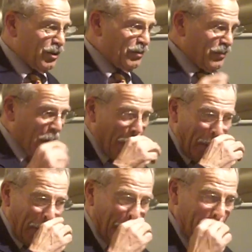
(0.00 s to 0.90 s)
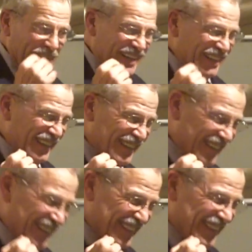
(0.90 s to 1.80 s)
So
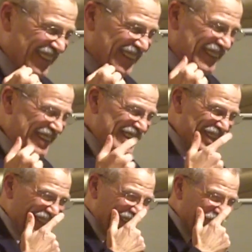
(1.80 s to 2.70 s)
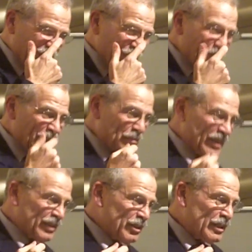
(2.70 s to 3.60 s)
uh, I thought it might
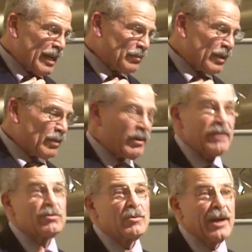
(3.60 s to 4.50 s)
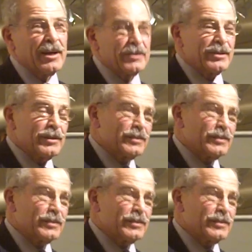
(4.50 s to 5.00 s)
be a good time to get away for a while.